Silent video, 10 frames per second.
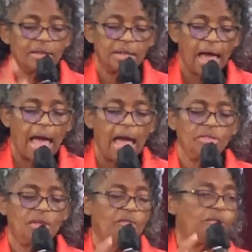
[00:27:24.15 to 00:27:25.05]

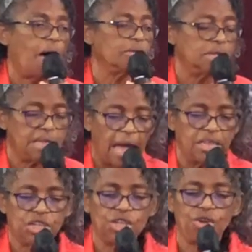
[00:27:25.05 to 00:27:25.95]
laid the
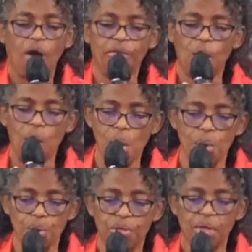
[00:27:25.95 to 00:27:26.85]
foundation of the
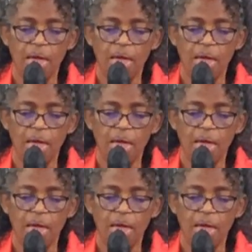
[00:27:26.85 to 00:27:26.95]
earth,